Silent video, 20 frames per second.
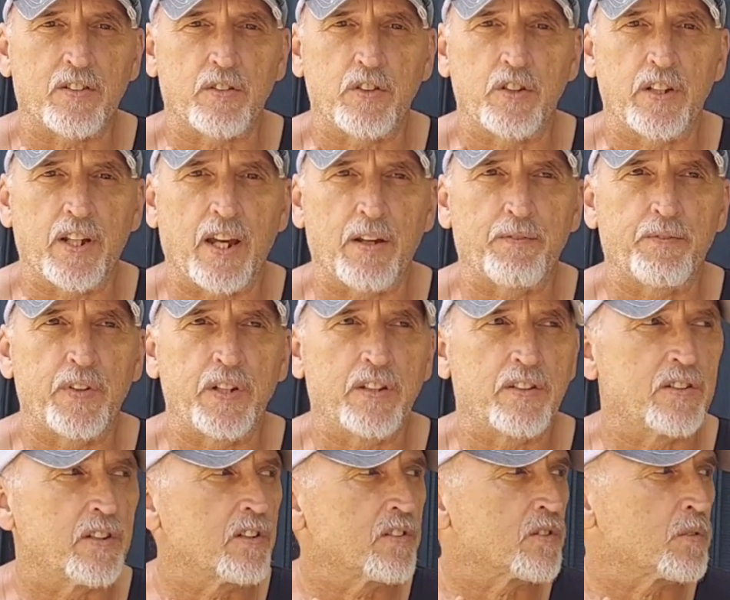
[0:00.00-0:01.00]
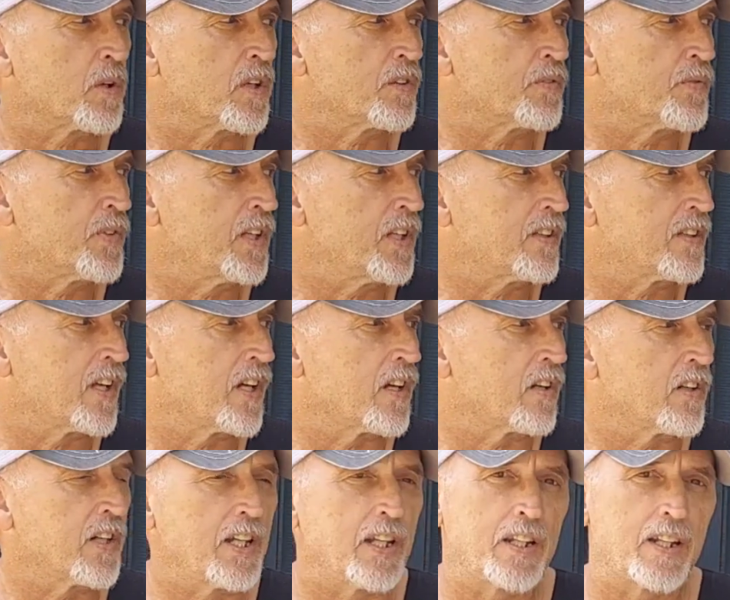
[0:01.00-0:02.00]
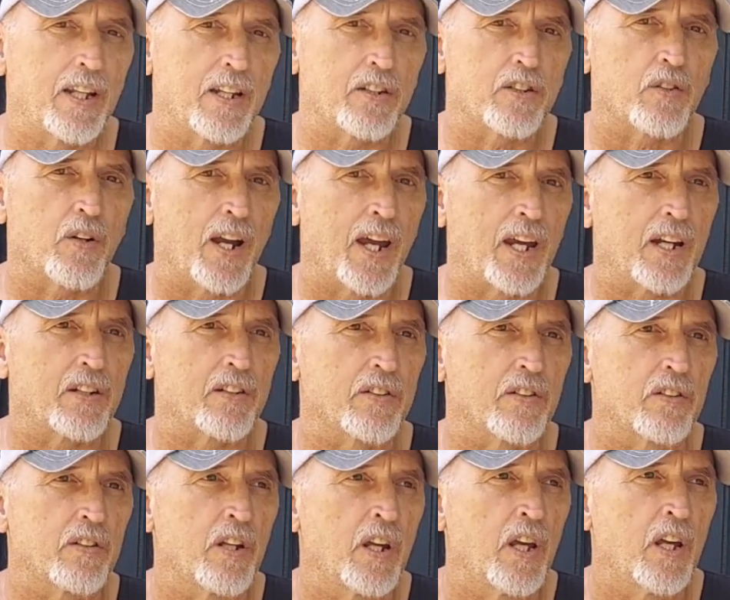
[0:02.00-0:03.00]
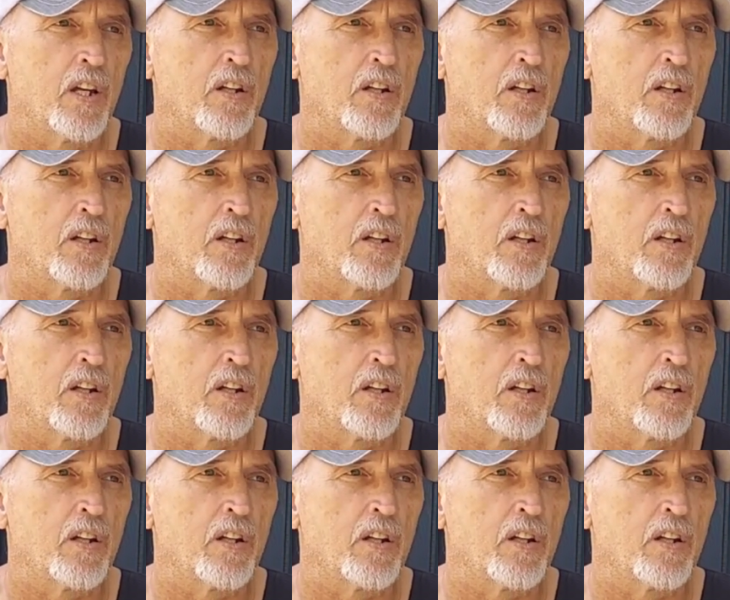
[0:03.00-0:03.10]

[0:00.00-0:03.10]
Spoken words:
so you'd have 56 square feet there in that tractor